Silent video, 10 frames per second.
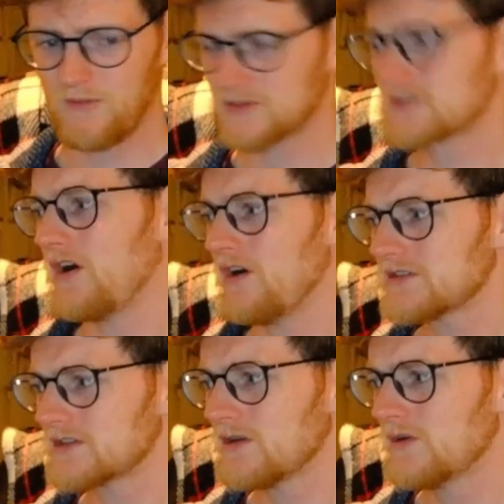It was
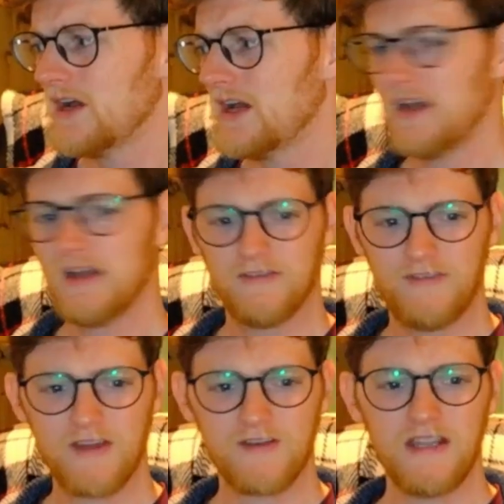also
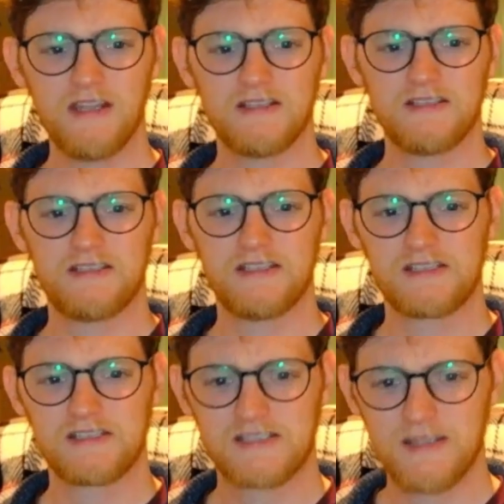very
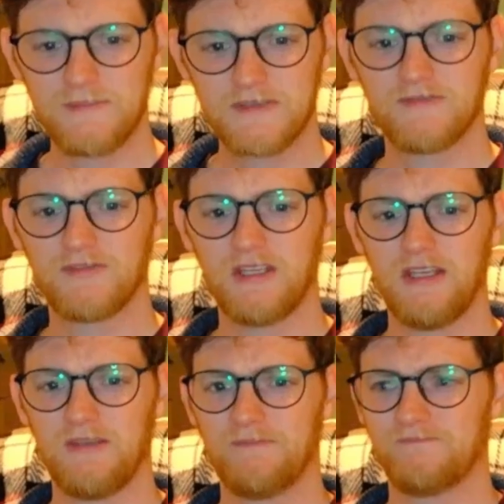
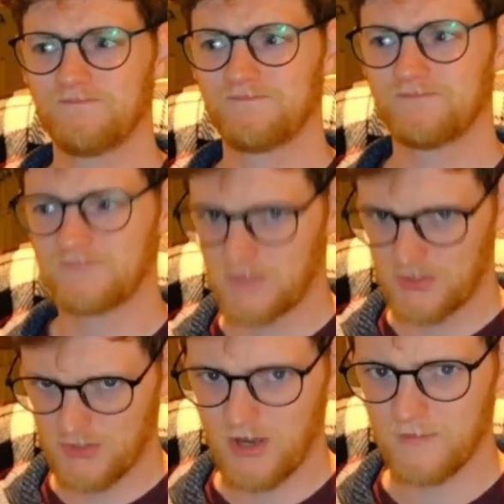deceptively
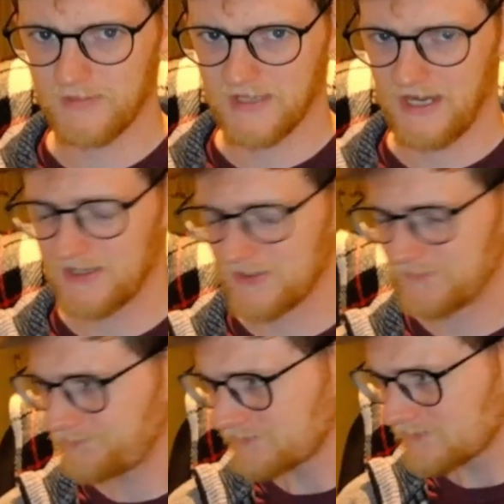
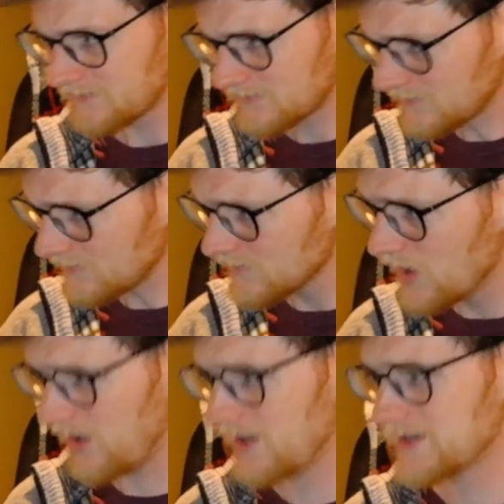complicated.
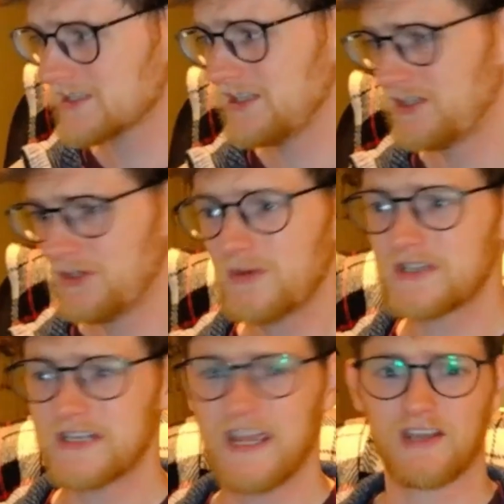Honestly, you
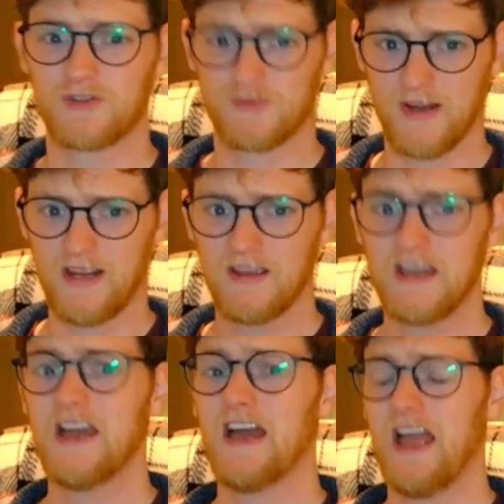could take a
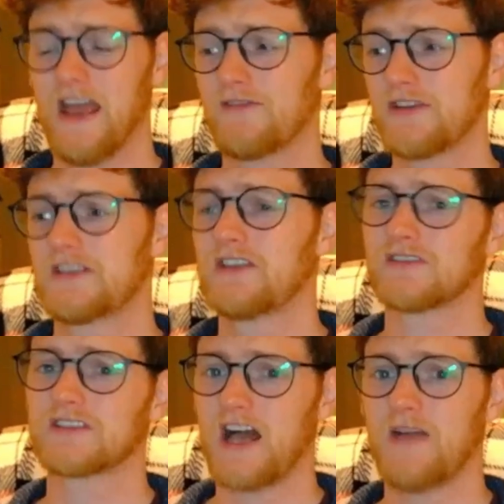drink every
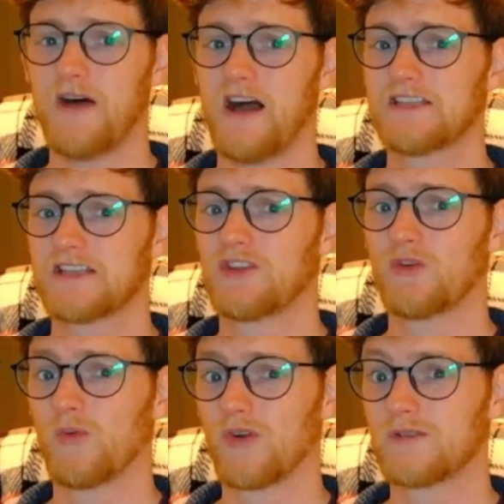single time I
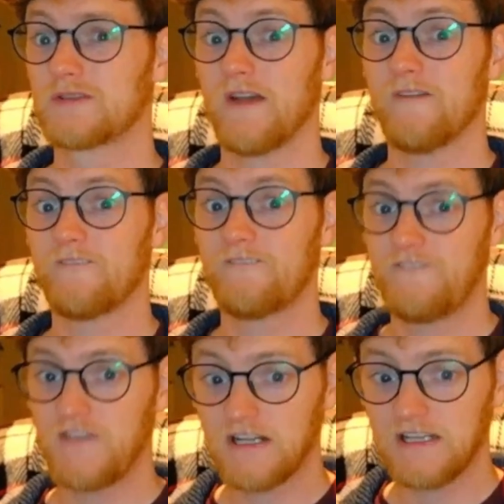said the words
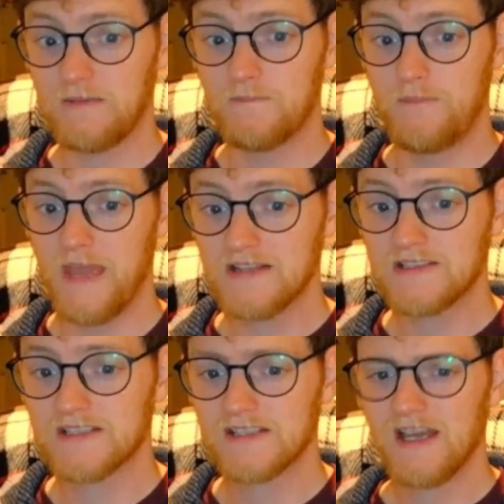fiddly
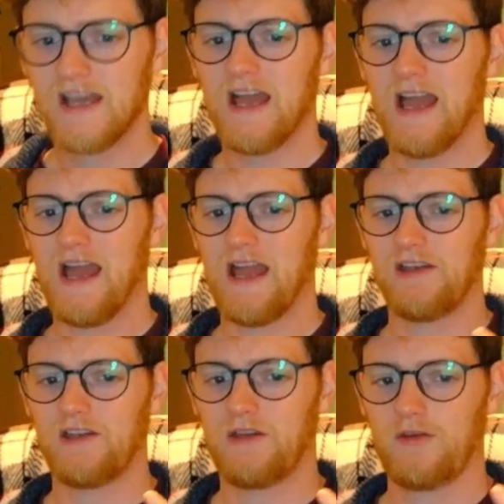bits,
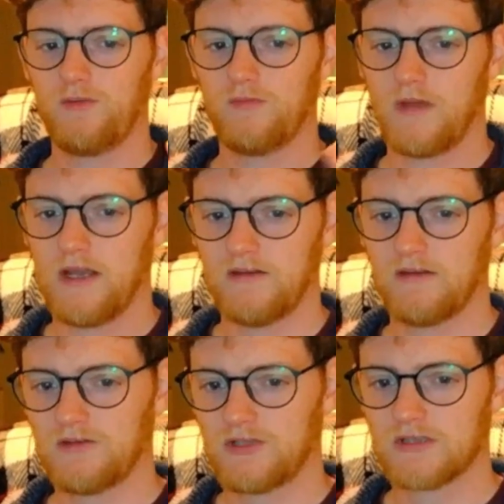and you might
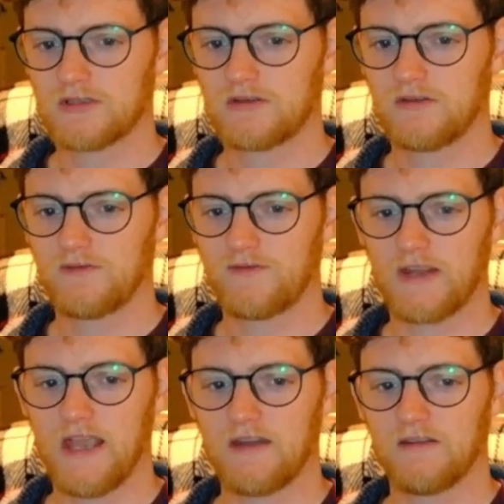just
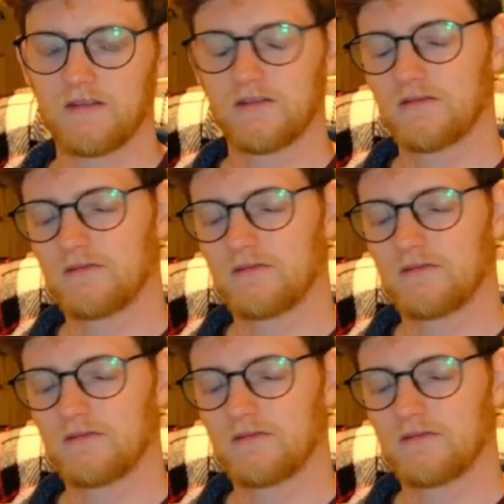forget